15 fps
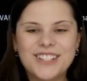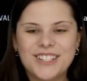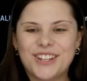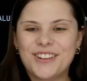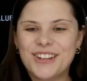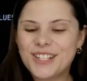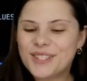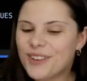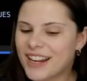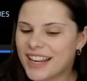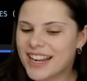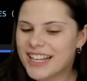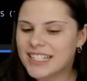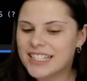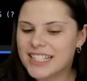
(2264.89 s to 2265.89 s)
So it is
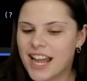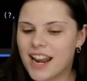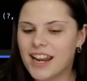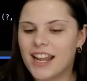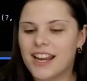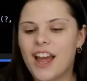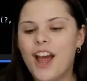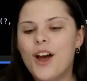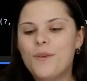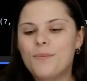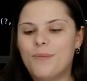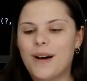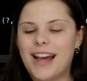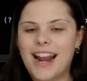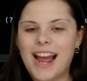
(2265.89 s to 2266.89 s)
working as intended,
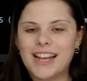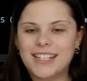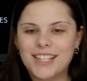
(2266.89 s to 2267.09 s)
but I